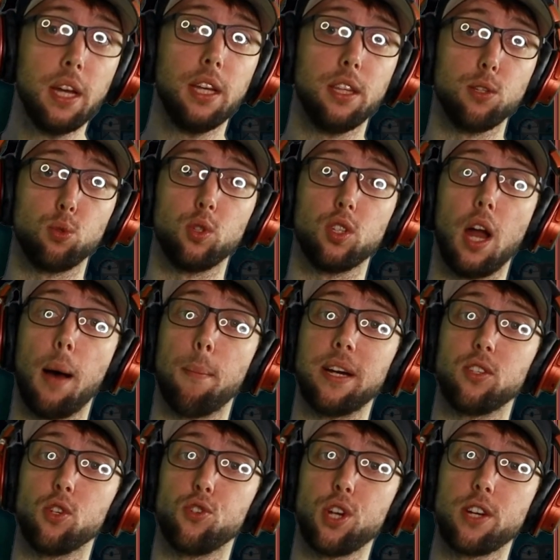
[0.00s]
This was not my
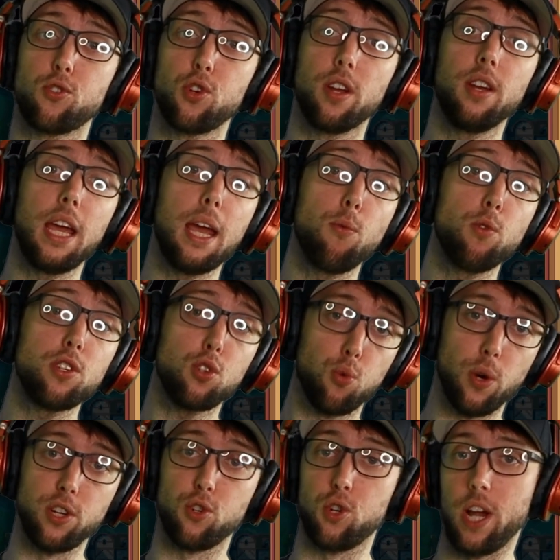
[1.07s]
suggestion, it was
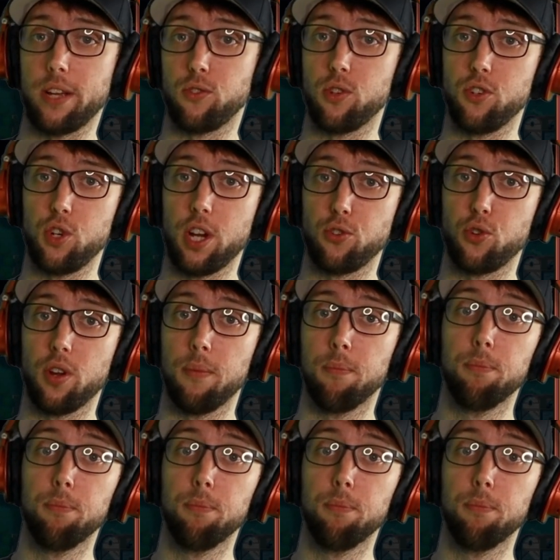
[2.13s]
Twitch chat's suggestion.